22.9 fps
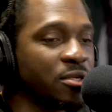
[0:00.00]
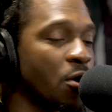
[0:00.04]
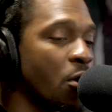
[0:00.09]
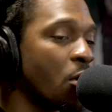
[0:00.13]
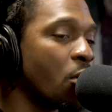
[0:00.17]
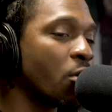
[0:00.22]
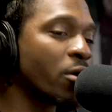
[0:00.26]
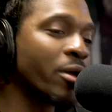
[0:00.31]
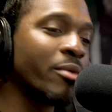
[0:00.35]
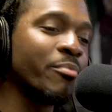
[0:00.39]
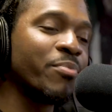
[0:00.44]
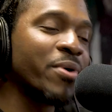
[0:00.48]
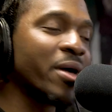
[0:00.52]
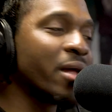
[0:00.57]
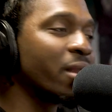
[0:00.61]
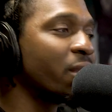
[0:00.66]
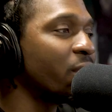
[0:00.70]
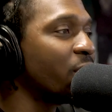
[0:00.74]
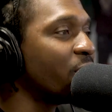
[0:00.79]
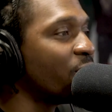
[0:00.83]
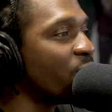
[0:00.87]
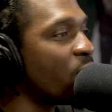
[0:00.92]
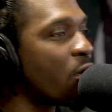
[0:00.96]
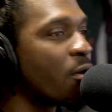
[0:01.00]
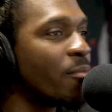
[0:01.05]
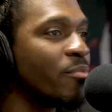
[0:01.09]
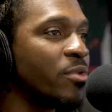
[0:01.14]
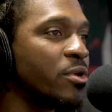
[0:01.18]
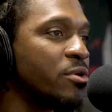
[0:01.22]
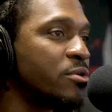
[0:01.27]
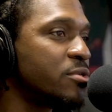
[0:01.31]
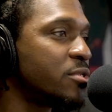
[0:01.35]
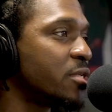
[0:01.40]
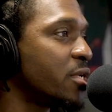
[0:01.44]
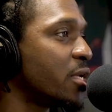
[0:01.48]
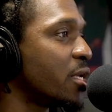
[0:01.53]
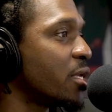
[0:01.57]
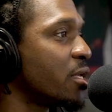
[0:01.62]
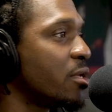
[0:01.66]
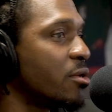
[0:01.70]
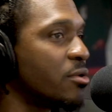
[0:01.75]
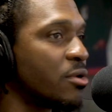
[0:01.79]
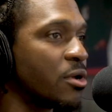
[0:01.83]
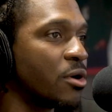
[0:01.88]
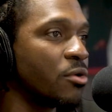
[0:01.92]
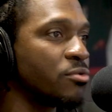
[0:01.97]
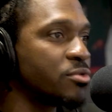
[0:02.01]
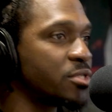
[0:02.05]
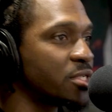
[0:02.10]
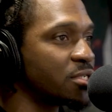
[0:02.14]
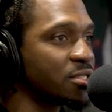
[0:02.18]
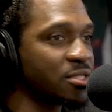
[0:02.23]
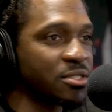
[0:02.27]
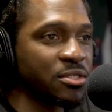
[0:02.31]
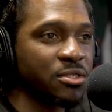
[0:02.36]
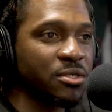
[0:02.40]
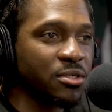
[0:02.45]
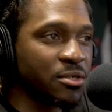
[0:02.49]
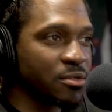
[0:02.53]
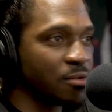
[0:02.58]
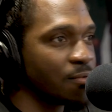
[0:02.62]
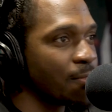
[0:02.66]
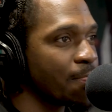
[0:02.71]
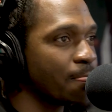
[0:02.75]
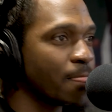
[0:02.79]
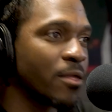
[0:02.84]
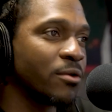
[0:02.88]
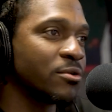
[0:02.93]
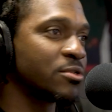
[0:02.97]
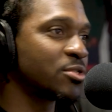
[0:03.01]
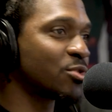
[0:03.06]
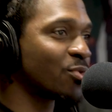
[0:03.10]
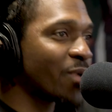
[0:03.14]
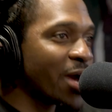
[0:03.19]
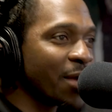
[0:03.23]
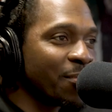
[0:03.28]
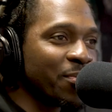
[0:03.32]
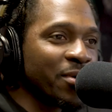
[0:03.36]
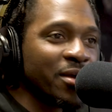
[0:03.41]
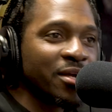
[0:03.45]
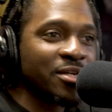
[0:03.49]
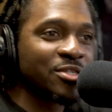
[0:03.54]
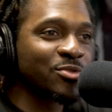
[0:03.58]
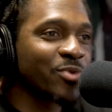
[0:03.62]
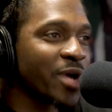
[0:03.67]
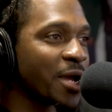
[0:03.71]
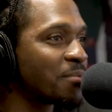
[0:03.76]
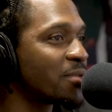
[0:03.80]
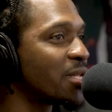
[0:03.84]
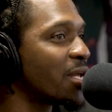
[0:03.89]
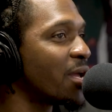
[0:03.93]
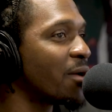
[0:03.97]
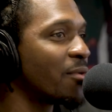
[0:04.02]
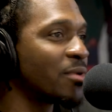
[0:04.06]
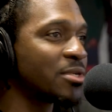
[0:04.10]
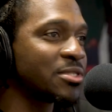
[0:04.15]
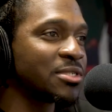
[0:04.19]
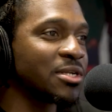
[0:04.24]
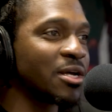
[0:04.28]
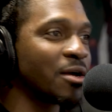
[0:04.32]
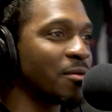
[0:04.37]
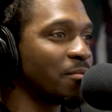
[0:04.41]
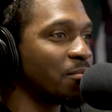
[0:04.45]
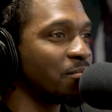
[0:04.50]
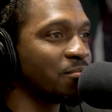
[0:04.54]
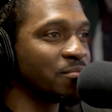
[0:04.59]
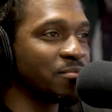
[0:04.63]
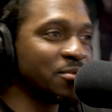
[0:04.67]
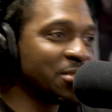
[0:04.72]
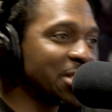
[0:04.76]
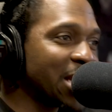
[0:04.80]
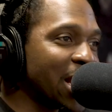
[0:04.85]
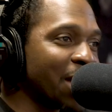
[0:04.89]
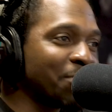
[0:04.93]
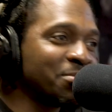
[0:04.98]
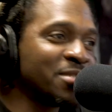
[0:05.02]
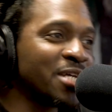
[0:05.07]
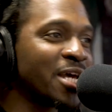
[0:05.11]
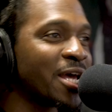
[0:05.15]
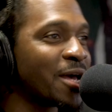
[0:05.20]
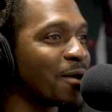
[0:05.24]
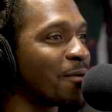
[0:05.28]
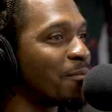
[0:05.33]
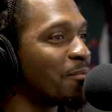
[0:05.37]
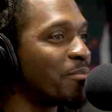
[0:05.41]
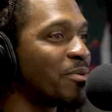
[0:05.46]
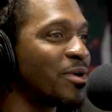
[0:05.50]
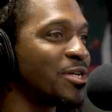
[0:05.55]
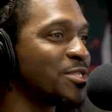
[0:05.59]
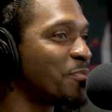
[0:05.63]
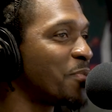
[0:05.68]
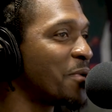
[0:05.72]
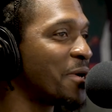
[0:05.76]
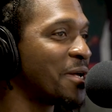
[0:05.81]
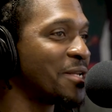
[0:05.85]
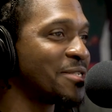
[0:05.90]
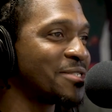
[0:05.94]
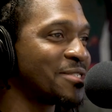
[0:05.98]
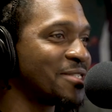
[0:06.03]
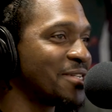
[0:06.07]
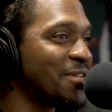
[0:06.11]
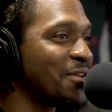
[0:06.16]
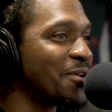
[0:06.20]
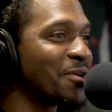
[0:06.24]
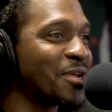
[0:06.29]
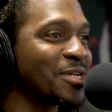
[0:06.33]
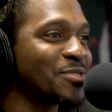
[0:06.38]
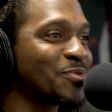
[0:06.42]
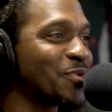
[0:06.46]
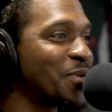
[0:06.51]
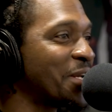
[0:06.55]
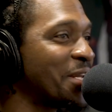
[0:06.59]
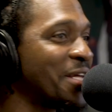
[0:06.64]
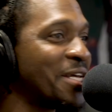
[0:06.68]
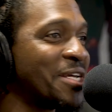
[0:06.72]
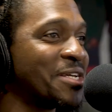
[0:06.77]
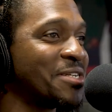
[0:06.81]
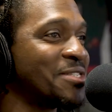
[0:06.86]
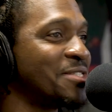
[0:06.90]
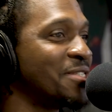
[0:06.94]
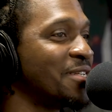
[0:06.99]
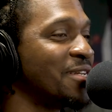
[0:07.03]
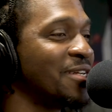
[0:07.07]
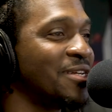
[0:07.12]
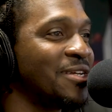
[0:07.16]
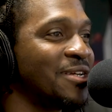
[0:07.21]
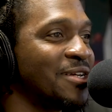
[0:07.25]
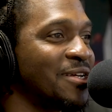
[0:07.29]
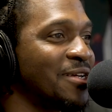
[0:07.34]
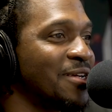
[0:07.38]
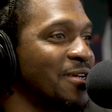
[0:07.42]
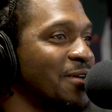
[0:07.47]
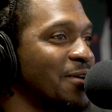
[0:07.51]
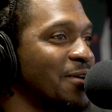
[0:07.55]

all competitive, all music, you know, just swipe here, swipe there, what's up? Jab, jab, punch, punch. You know, that's what it is. Right.